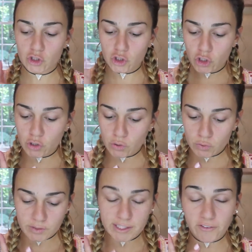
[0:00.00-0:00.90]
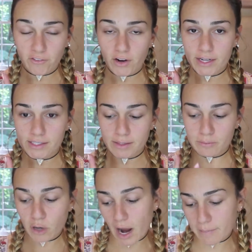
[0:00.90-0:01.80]
2 different
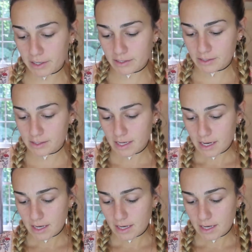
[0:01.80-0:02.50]
primers